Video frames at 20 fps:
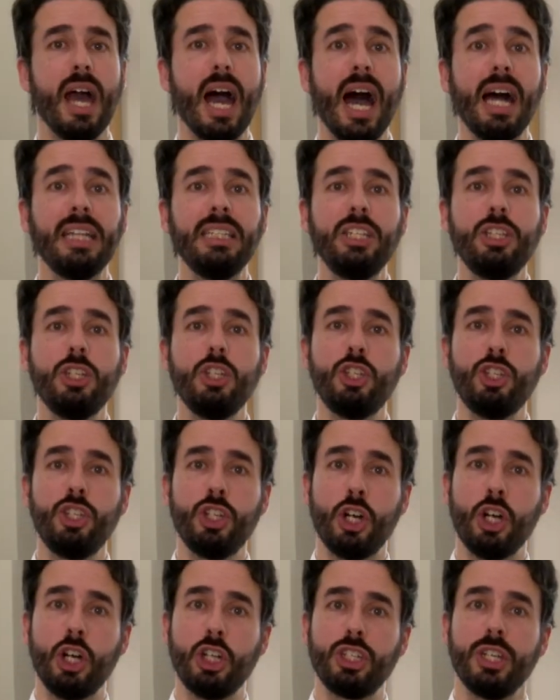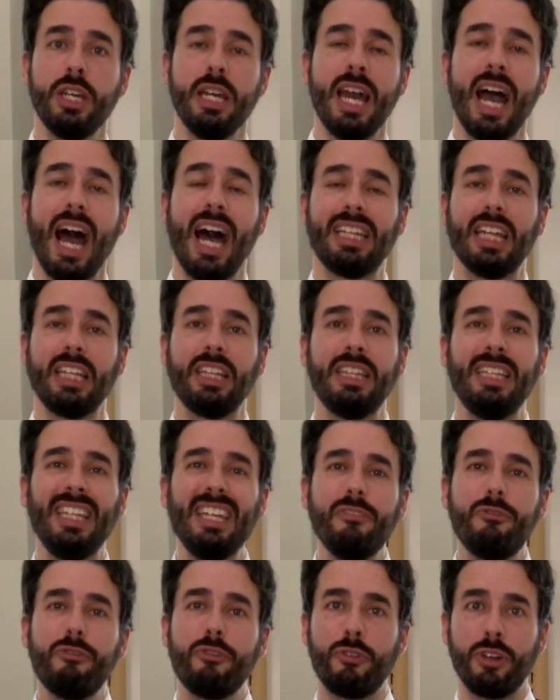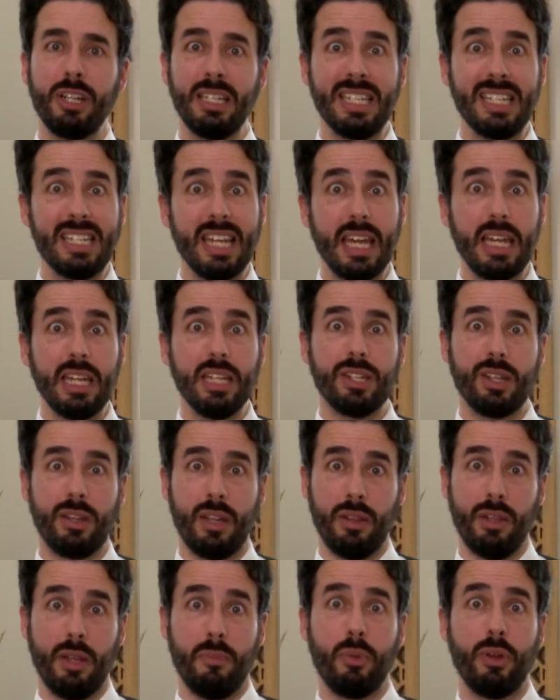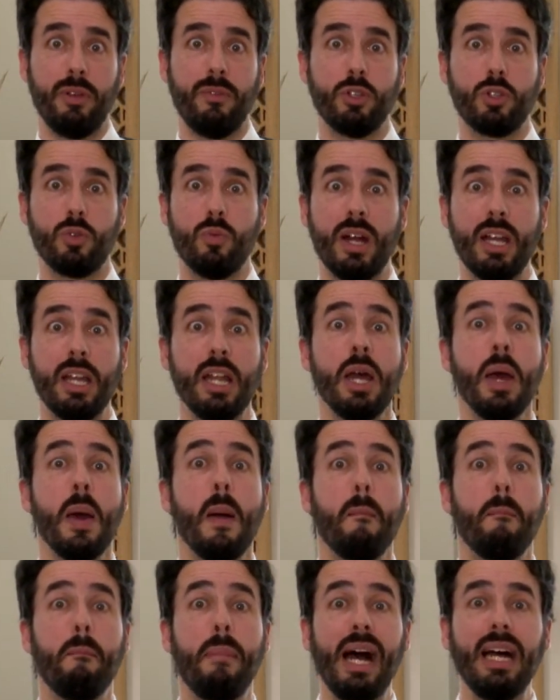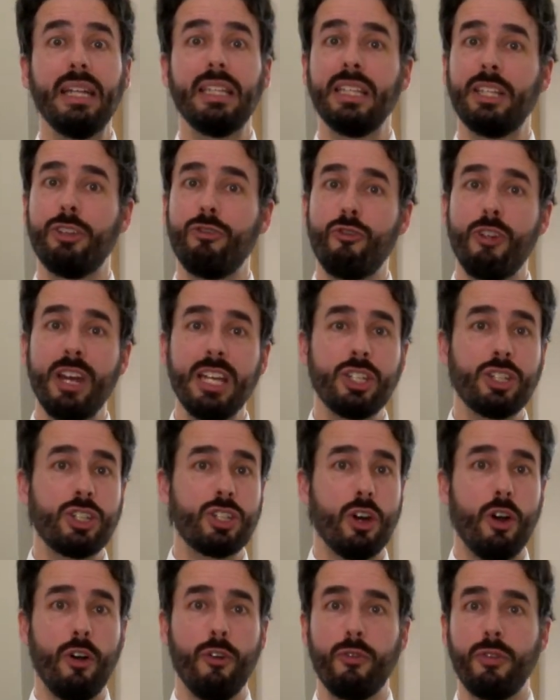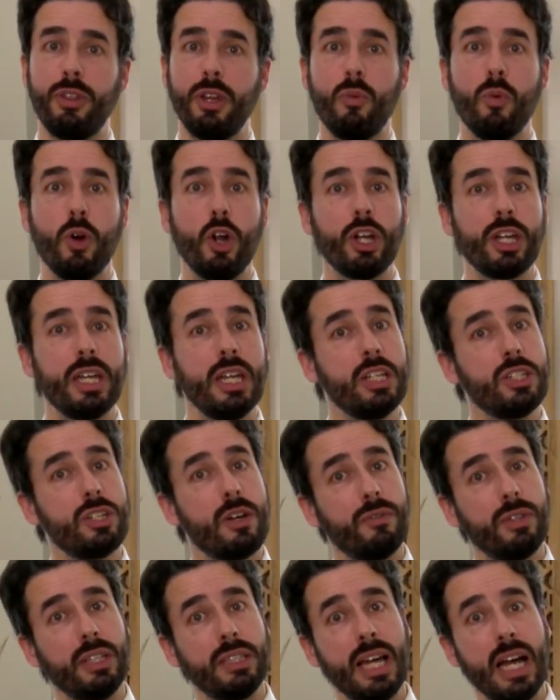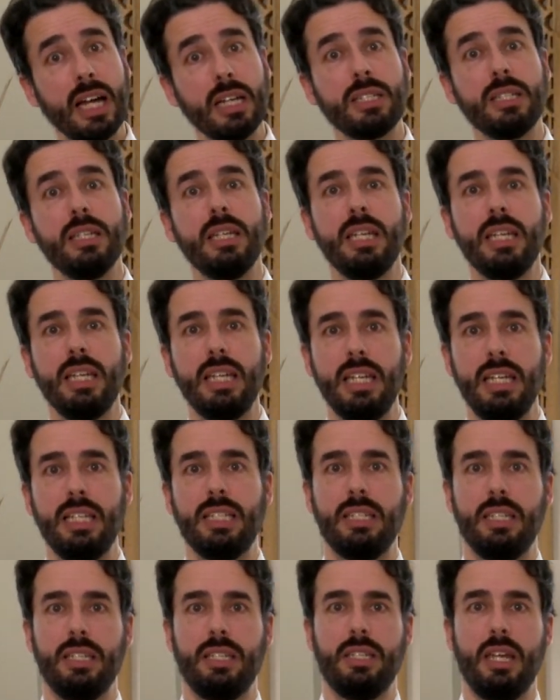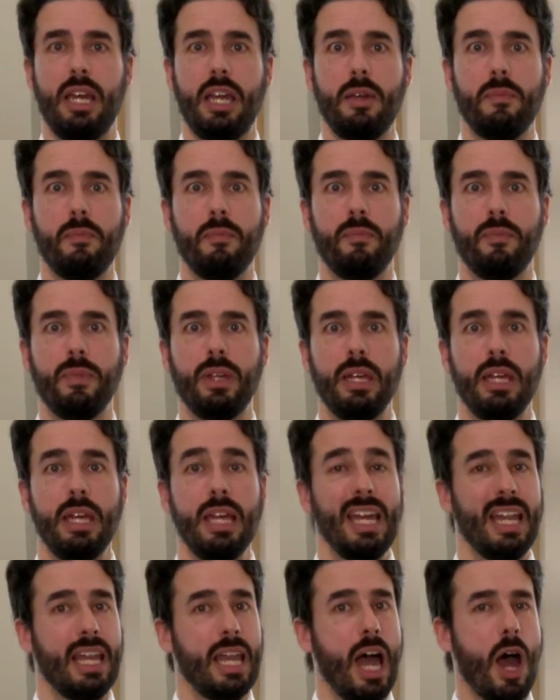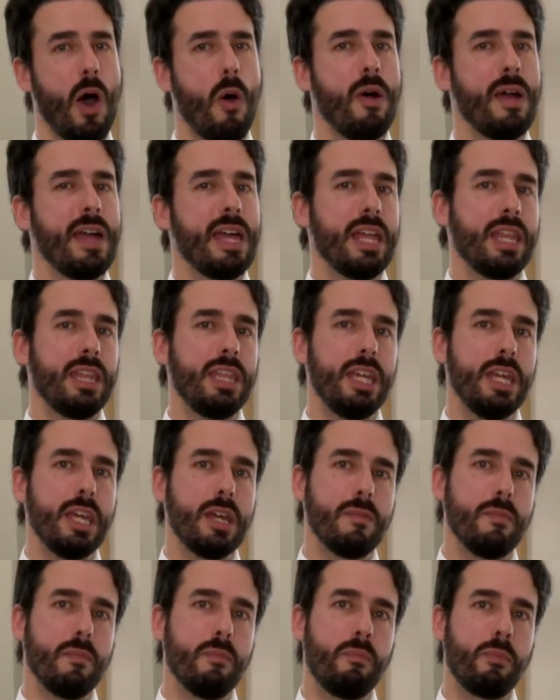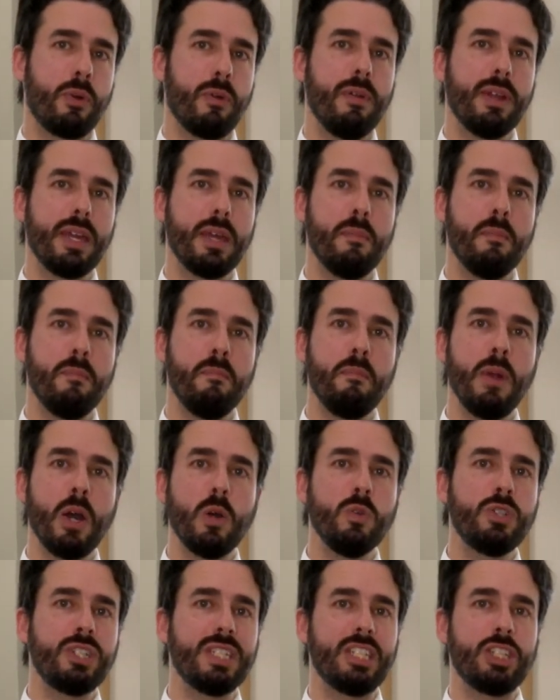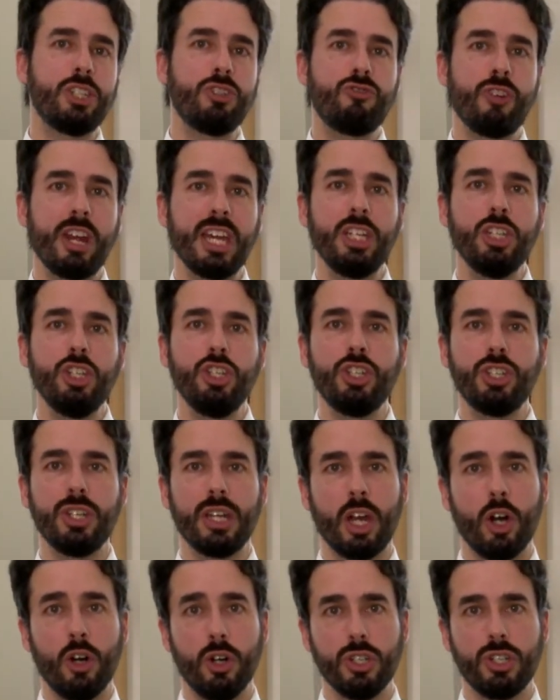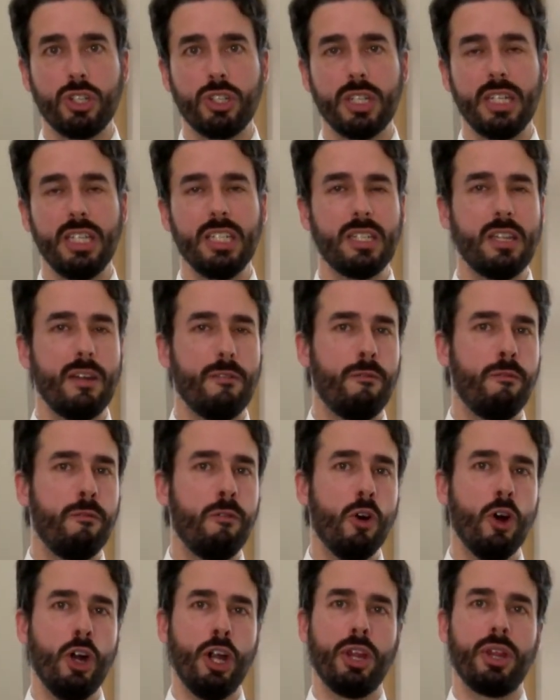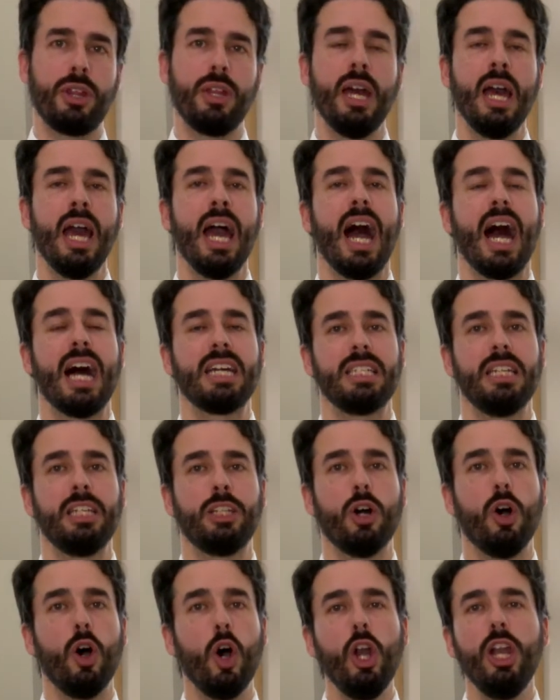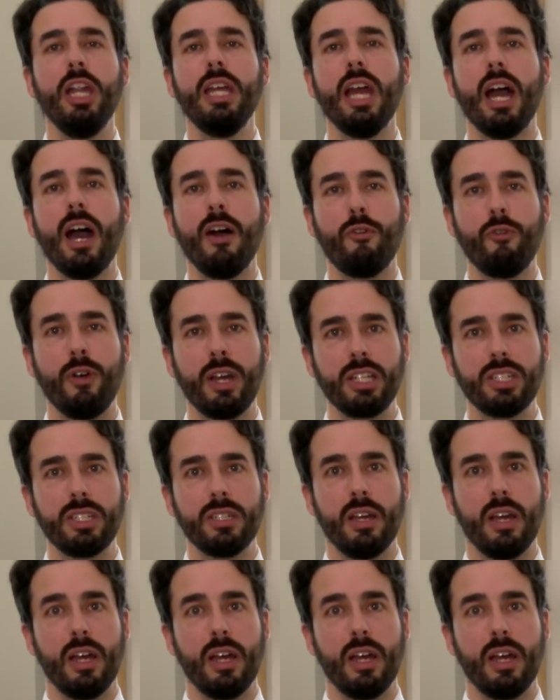and it is charged at a different date than the previous one, but the rest of the workings of the tax is the same. Now, the probably most strange cost is the fourth, as it only affects